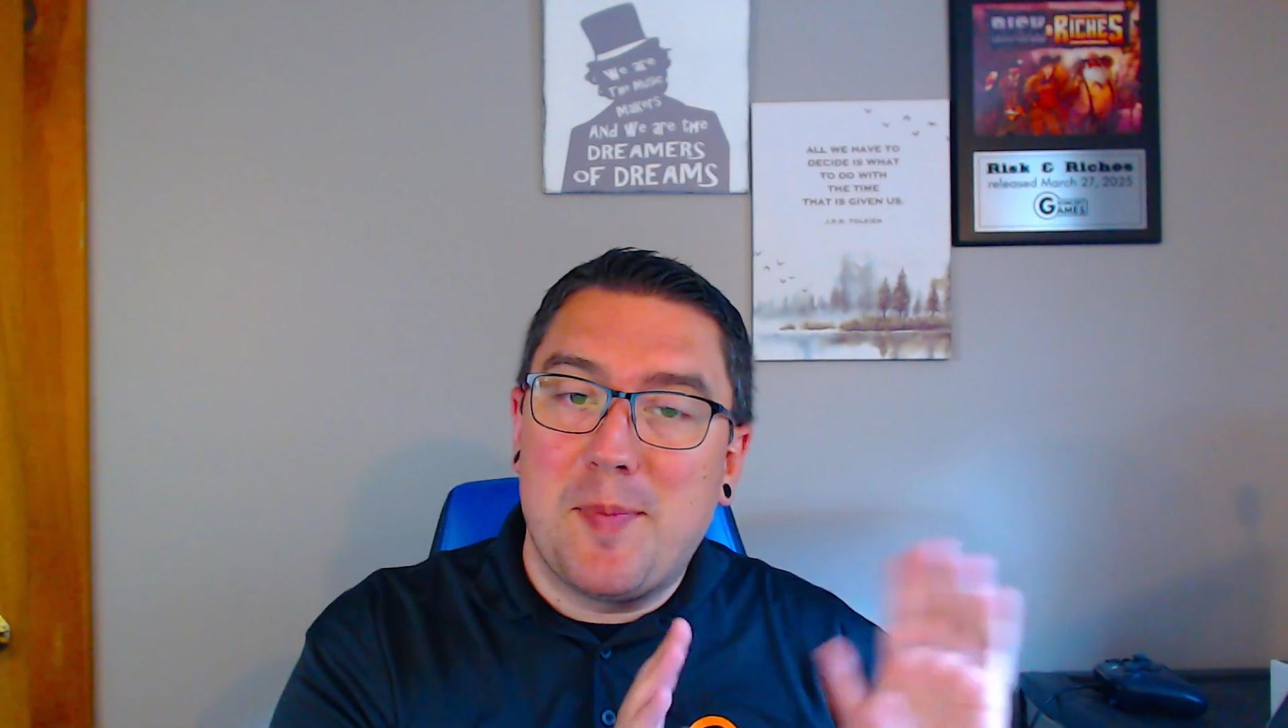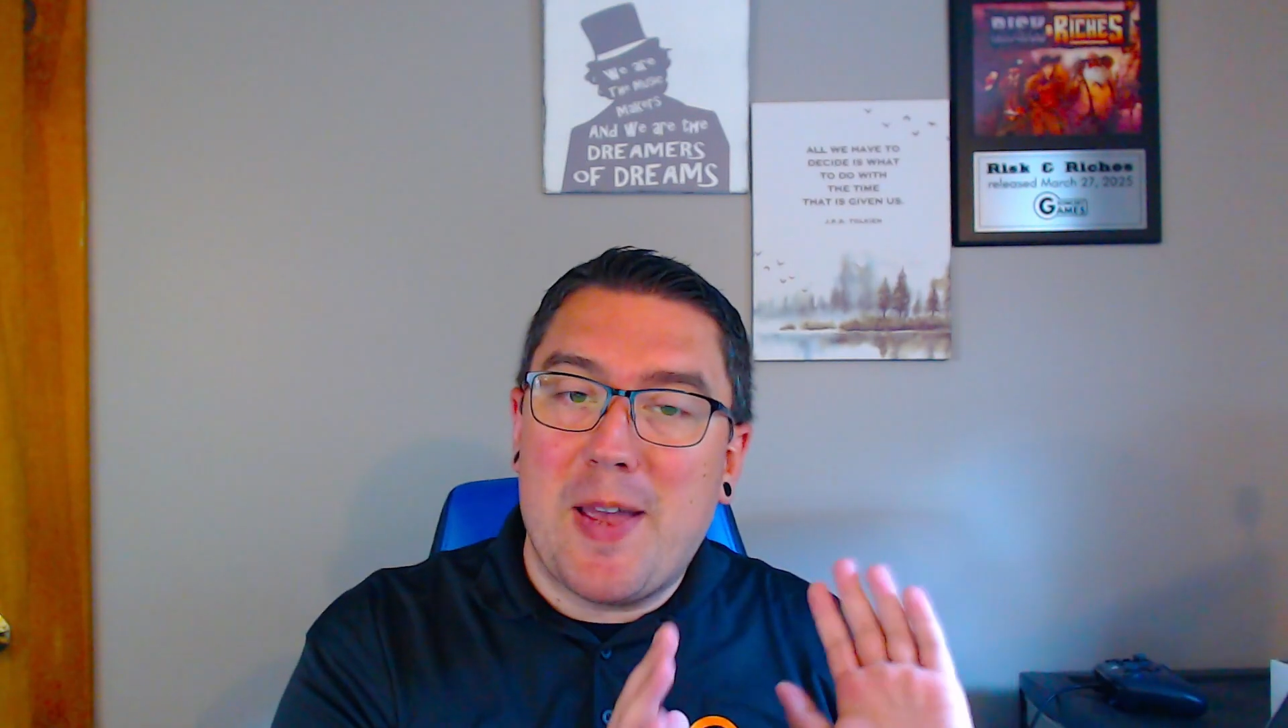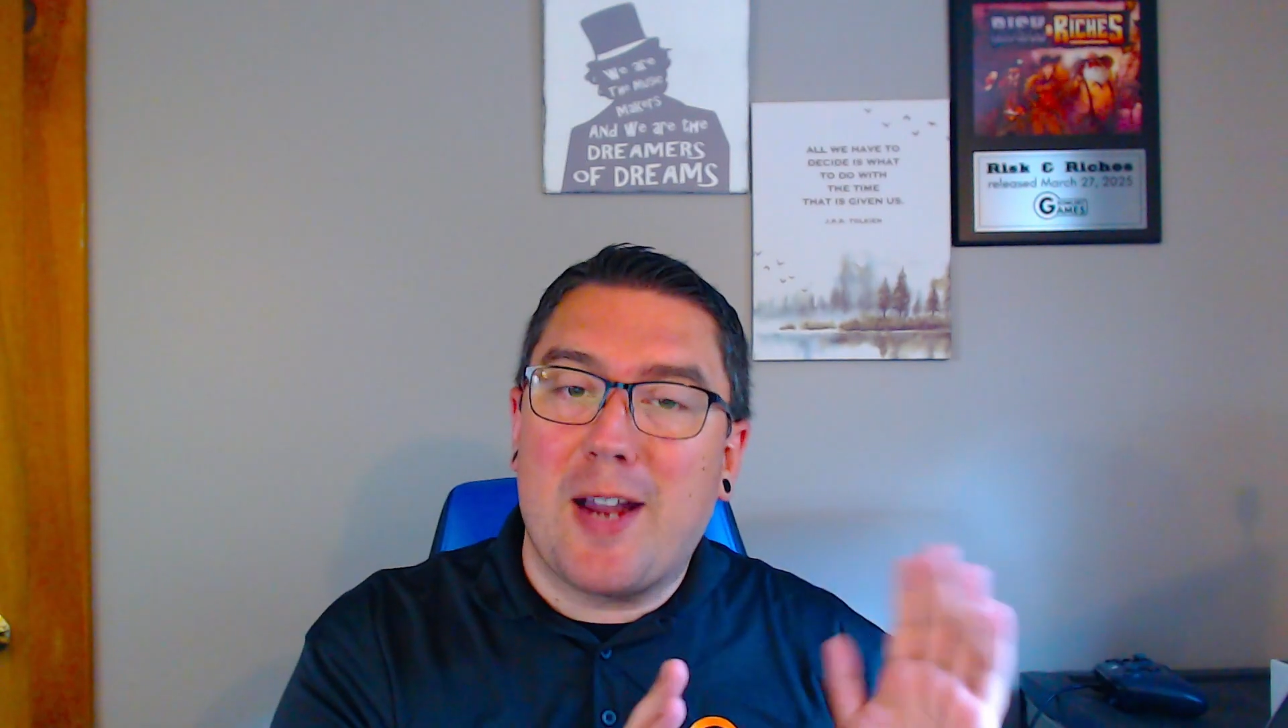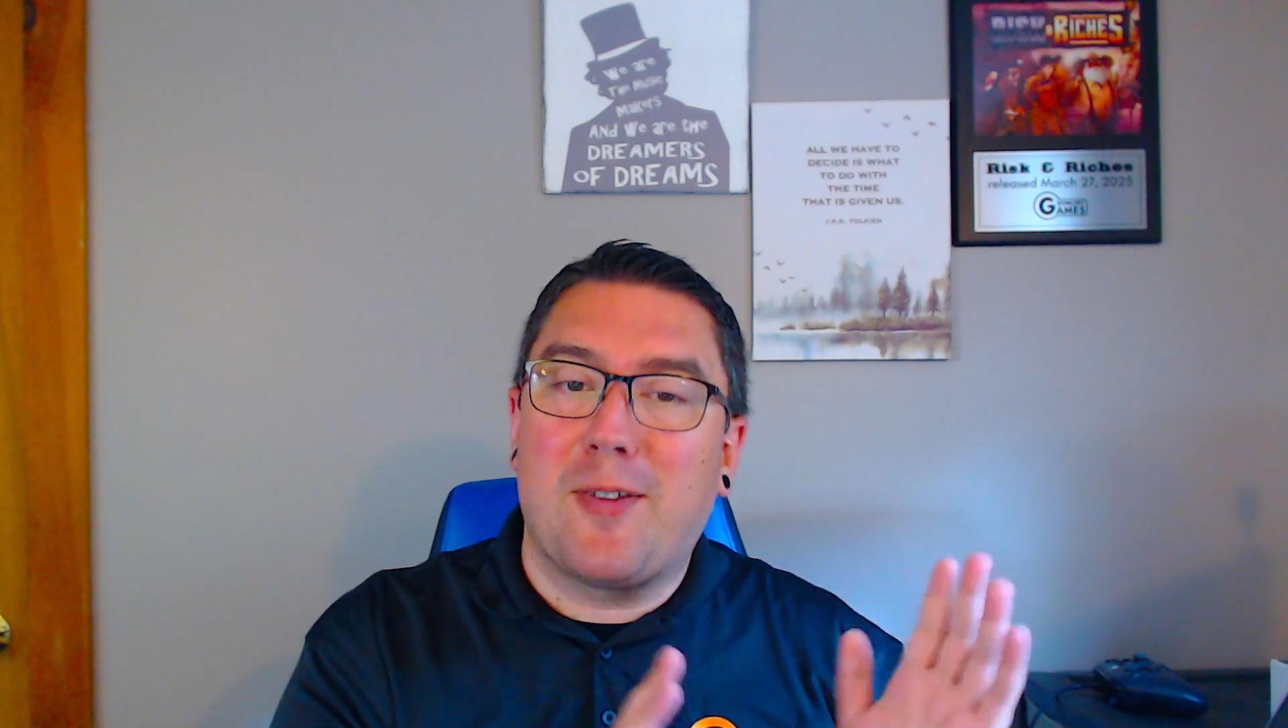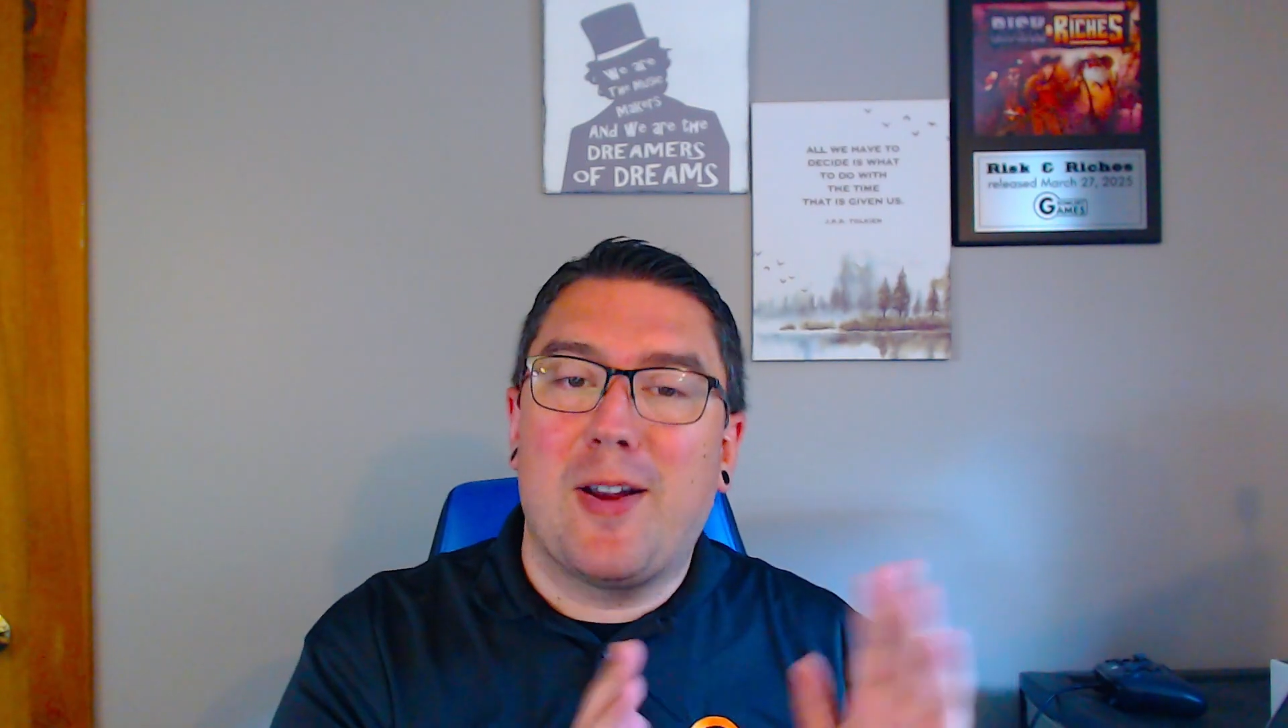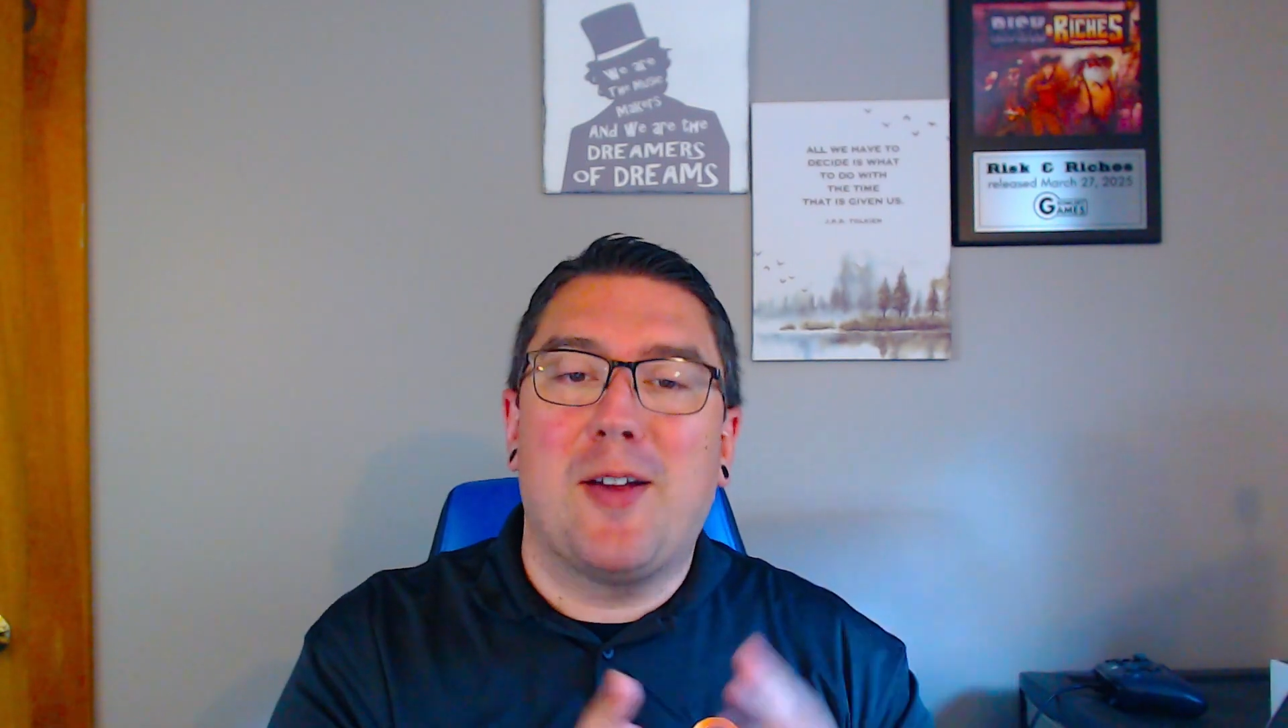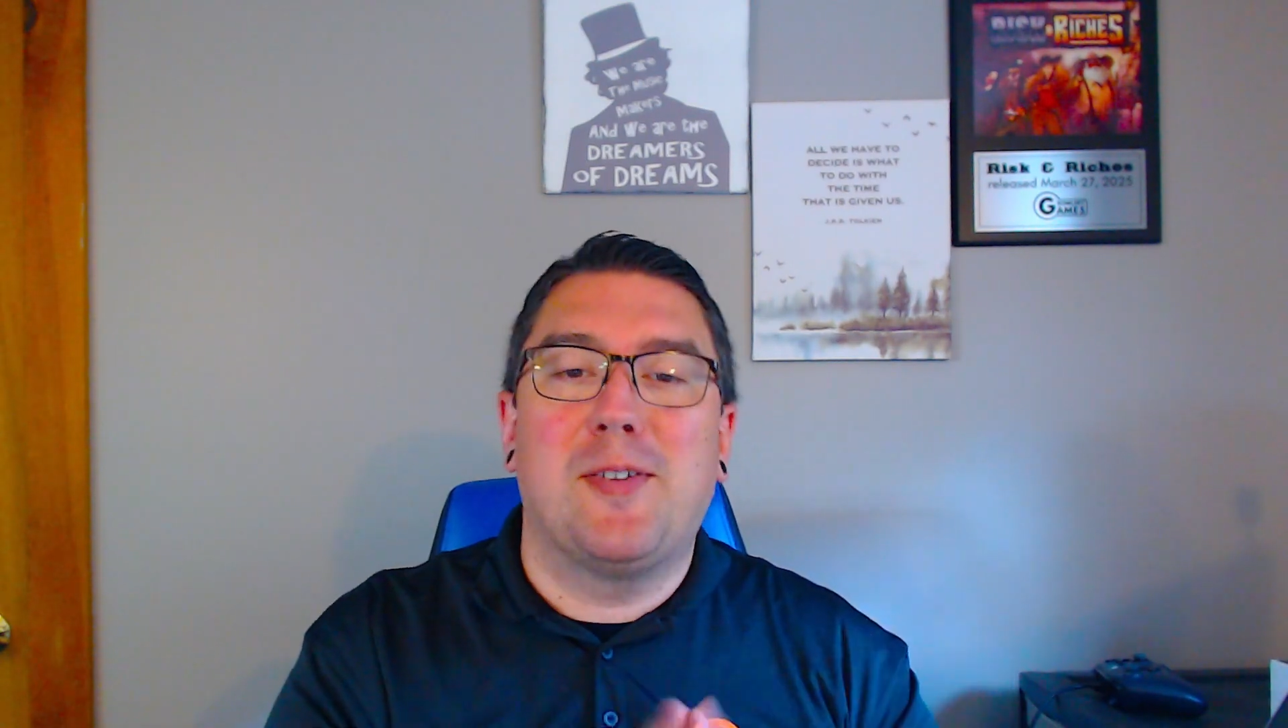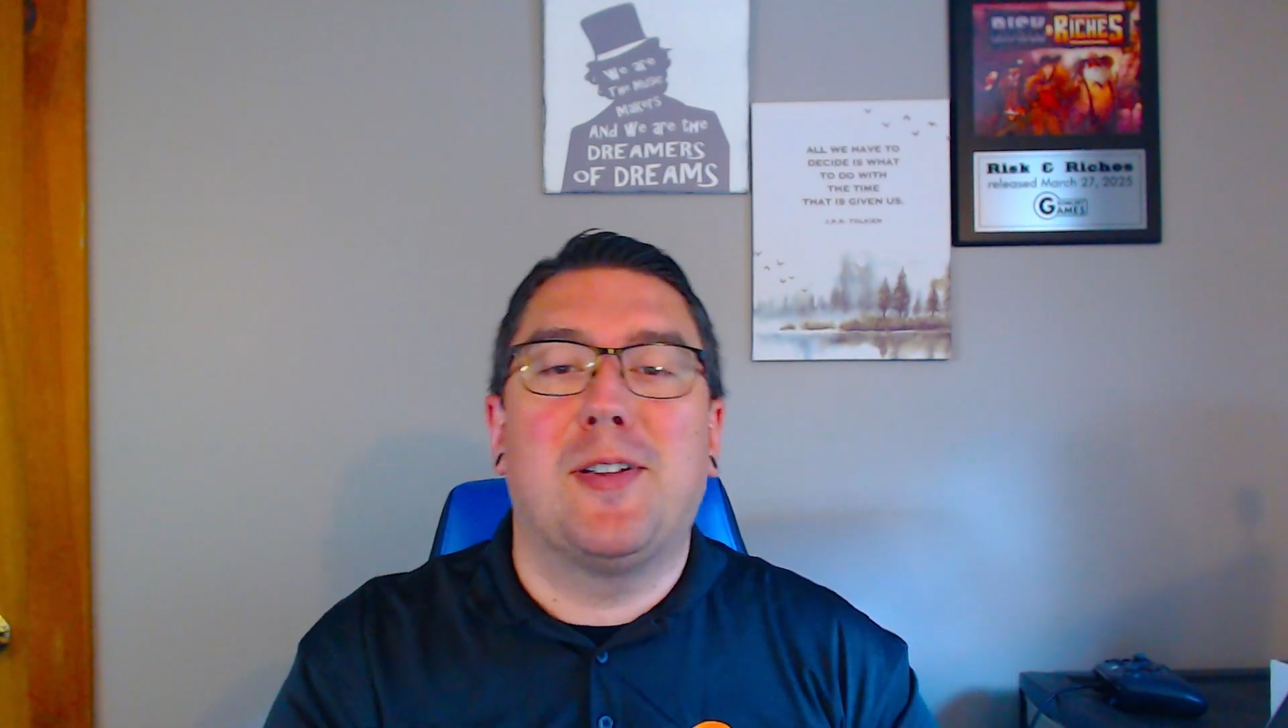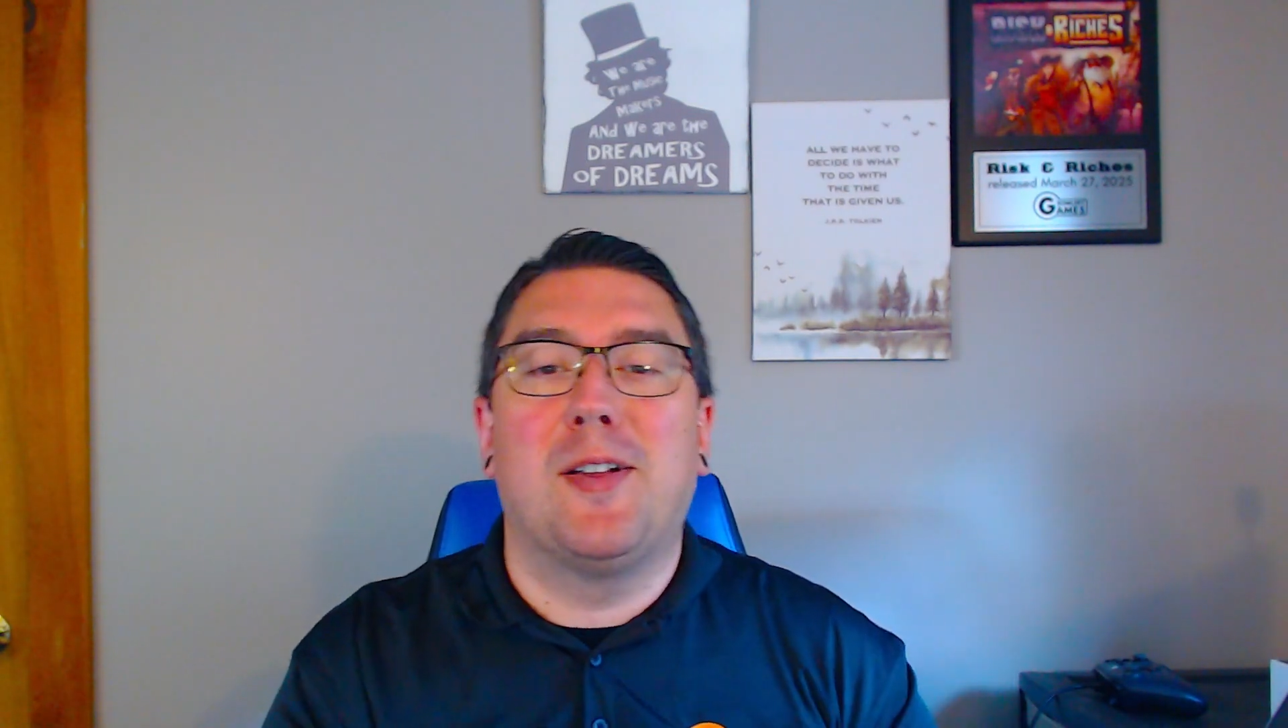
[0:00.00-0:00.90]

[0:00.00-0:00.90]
the background